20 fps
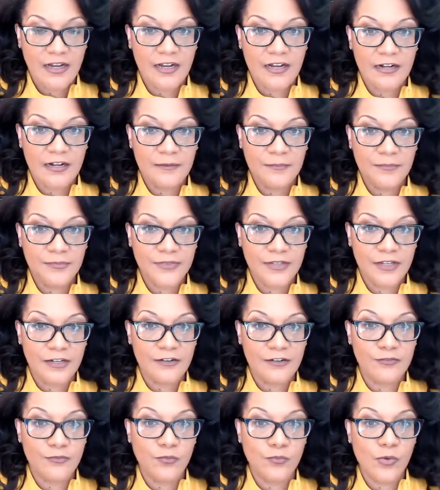
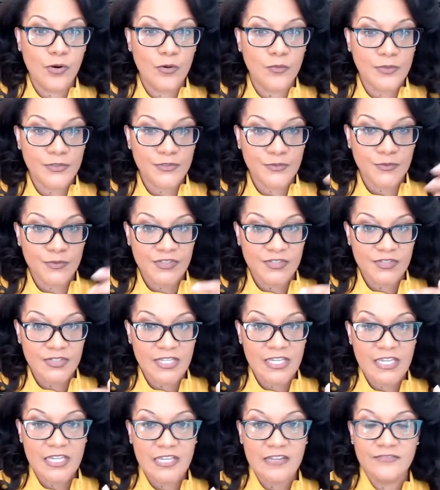of what was
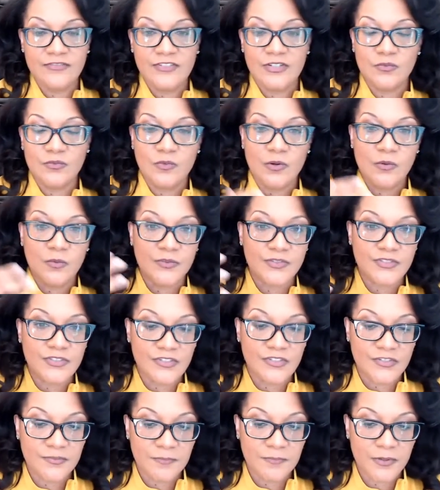received and what was
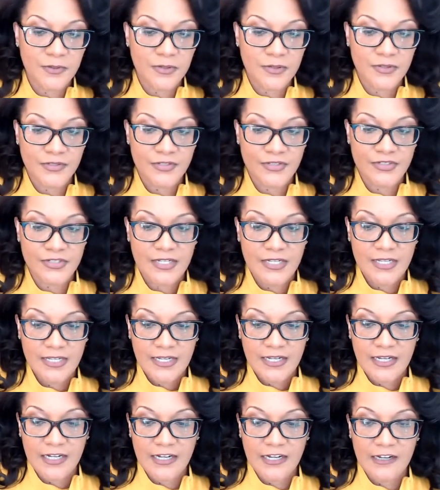dispersed.
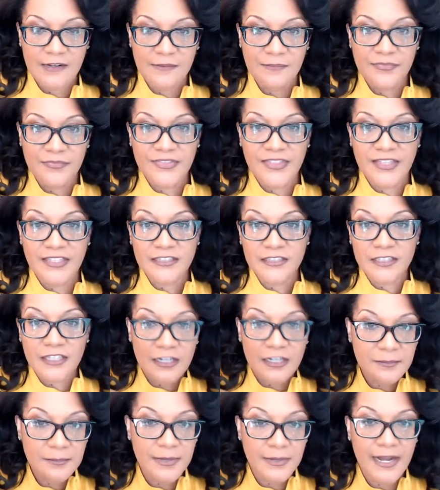They
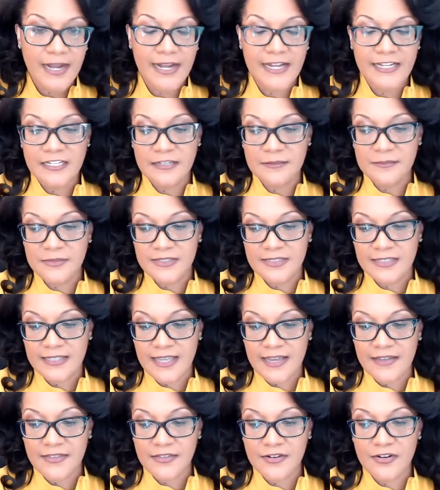lump items
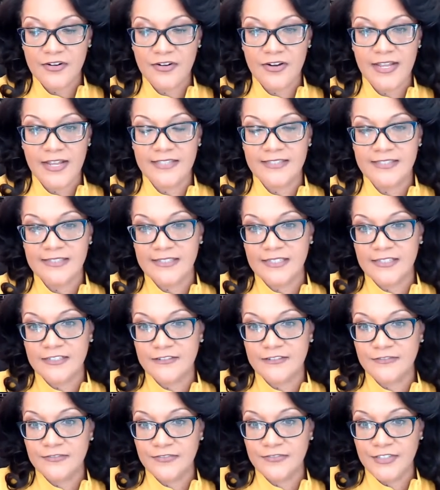together instead
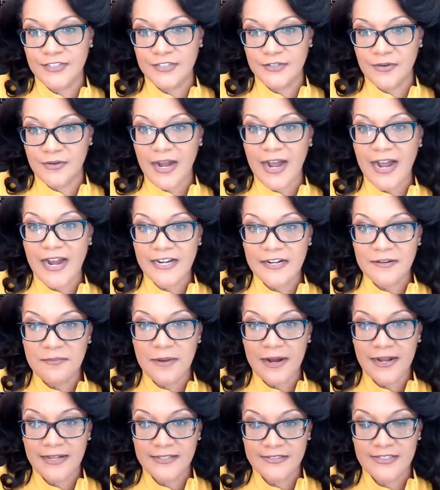of, you know,
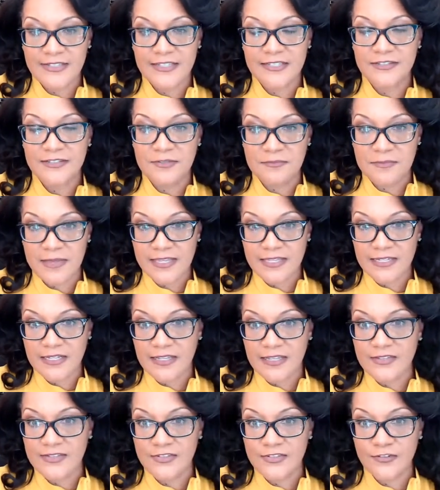itemizing it to make
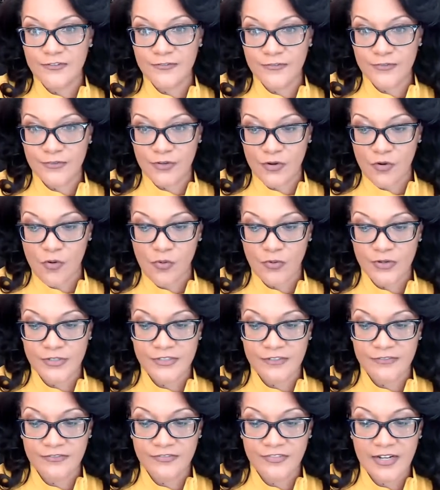it easier for the
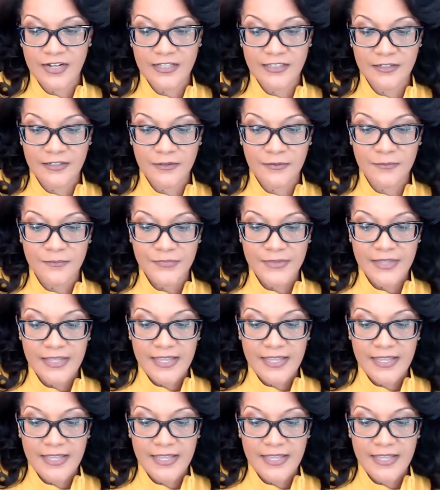court to follow.